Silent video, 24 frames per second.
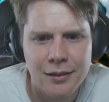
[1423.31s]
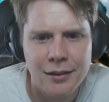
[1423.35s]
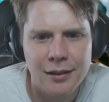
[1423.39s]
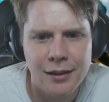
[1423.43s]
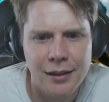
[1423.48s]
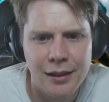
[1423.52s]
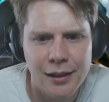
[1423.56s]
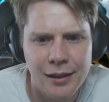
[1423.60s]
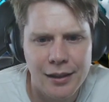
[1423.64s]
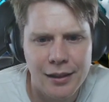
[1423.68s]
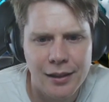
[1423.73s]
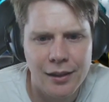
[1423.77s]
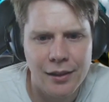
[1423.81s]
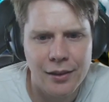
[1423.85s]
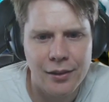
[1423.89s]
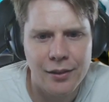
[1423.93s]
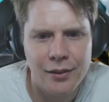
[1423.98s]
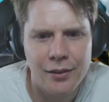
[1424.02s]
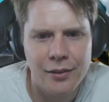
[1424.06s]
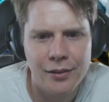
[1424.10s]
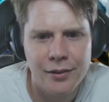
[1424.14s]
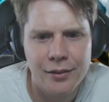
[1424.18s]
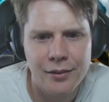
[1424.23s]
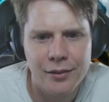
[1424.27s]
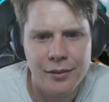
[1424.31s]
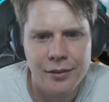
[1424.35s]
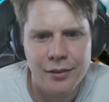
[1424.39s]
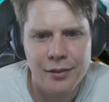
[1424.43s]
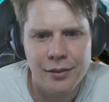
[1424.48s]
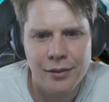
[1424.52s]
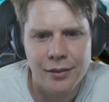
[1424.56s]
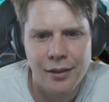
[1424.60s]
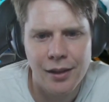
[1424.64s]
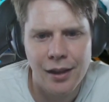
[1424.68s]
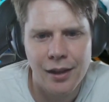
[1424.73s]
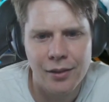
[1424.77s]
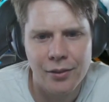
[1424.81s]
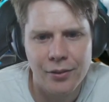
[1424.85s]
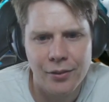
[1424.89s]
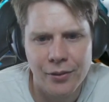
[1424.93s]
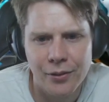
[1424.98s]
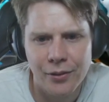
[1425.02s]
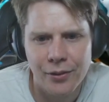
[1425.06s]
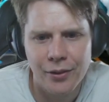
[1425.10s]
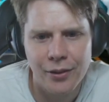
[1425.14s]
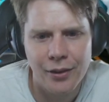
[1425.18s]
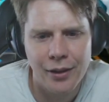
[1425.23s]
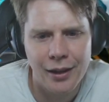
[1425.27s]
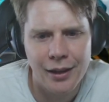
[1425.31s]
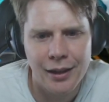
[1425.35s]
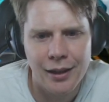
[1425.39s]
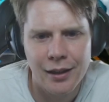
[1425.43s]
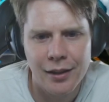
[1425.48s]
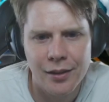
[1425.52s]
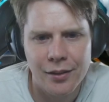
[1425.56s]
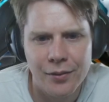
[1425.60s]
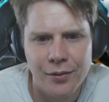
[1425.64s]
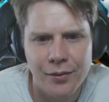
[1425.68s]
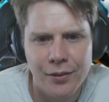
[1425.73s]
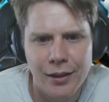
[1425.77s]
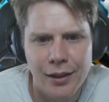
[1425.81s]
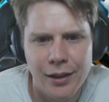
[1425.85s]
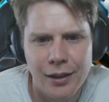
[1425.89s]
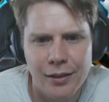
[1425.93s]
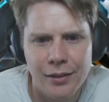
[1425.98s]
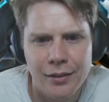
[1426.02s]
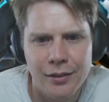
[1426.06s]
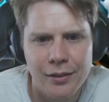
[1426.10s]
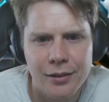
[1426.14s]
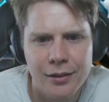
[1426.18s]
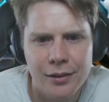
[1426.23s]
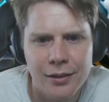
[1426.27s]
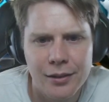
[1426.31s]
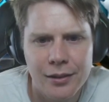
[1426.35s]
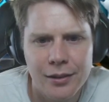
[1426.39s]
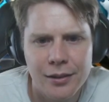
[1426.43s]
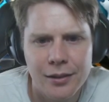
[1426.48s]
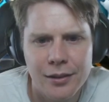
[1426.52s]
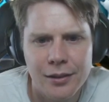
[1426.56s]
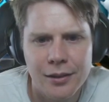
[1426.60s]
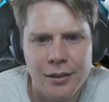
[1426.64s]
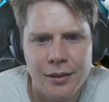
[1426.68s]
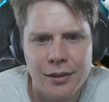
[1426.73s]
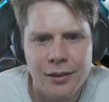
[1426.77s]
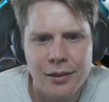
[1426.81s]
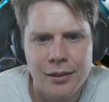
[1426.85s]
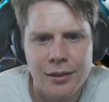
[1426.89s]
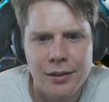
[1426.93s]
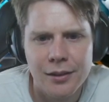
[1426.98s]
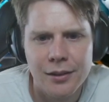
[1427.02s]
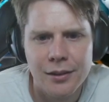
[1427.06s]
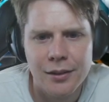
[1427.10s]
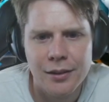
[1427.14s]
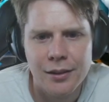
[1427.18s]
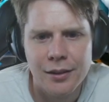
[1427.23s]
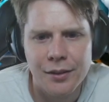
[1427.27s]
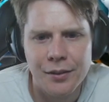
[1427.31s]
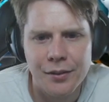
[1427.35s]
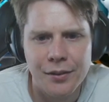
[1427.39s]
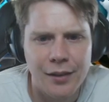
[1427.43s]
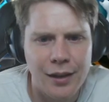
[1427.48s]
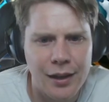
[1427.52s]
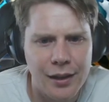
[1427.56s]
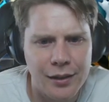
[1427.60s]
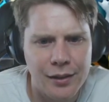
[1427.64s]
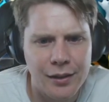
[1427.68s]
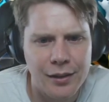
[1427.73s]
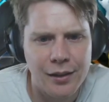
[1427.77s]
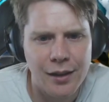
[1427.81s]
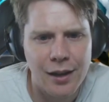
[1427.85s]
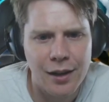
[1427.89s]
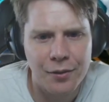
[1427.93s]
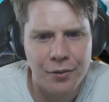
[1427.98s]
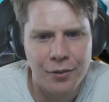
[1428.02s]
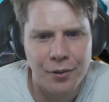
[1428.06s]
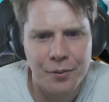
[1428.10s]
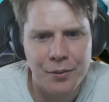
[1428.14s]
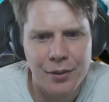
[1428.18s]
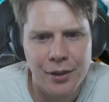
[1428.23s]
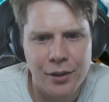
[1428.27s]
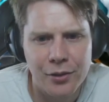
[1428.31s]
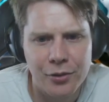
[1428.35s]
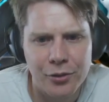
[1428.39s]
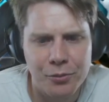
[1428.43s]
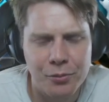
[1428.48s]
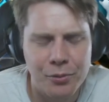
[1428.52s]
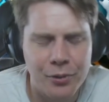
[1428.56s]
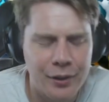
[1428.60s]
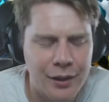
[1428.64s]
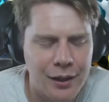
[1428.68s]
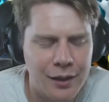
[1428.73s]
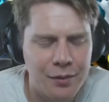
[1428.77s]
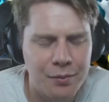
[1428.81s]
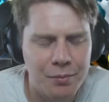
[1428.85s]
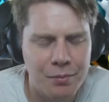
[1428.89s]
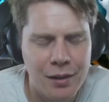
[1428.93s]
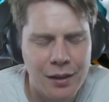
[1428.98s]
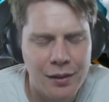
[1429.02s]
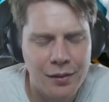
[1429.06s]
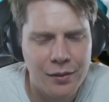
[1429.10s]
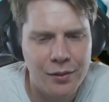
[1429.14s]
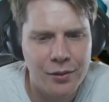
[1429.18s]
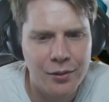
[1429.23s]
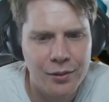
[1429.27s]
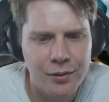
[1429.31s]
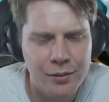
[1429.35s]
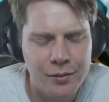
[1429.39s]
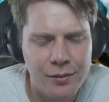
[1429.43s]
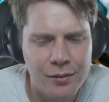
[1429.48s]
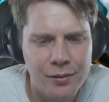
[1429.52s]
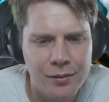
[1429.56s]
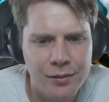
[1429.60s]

There you go. That'll do, I guess, for now. So now you can cover up the entry point. That's good.